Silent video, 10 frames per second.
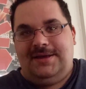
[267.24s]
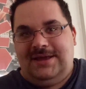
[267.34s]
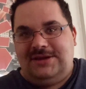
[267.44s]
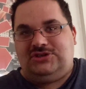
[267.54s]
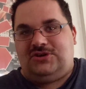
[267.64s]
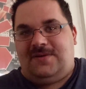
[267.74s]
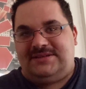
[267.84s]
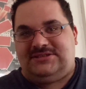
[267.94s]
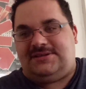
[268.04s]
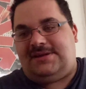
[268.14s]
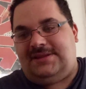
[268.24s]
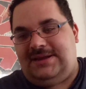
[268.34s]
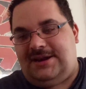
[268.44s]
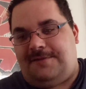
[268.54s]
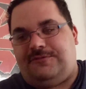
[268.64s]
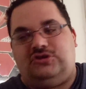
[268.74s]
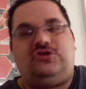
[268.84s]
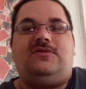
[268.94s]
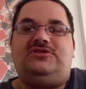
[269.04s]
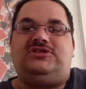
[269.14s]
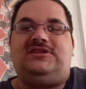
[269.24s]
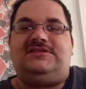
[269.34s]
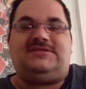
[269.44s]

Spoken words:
Interestingly enough, George C.